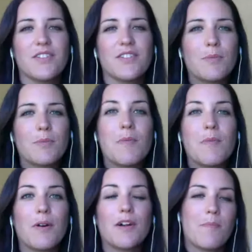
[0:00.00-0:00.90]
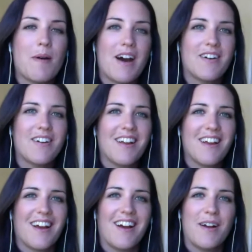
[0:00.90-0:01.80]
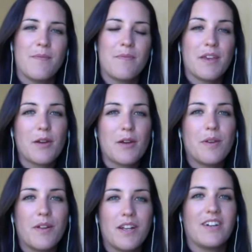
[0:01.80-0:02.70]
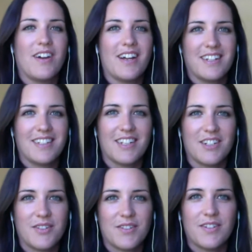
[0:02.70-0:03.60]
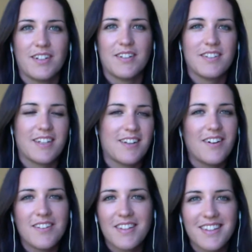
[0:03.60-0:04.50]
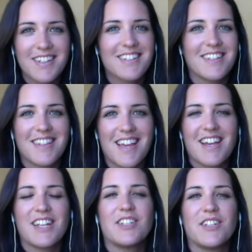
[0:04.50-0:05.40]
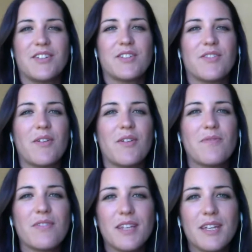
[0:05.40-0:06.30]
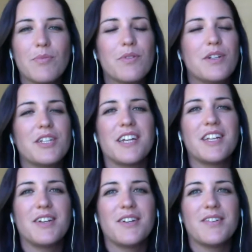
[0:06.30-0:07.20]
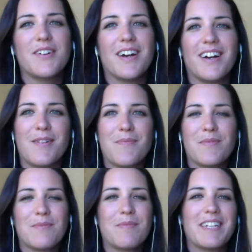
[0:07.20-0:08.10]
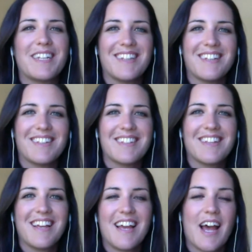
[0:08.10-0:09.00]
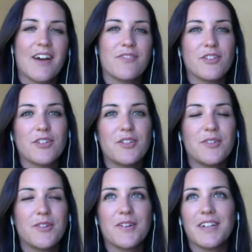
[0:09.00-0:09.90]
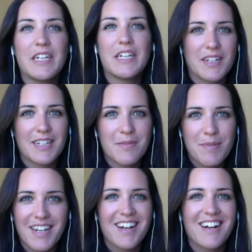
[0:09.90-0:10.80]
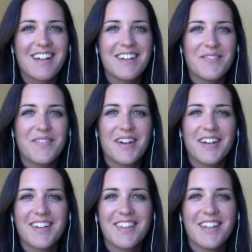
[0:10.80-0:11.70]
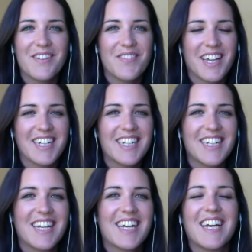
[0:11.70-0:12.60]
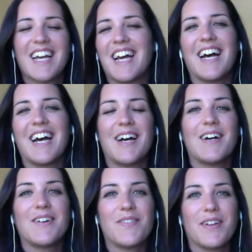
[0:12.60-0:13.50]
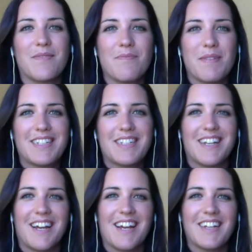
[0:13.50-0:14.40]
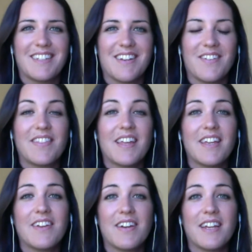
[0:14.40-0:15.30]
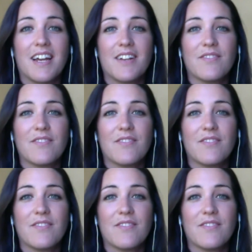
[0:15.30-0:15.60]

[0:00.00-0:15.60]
bit more about therapeutic grade essential oils and all the things that they can do. So I really appreciate you spending this afternoon or evening, depending on where you're living, with me today. So thank you again for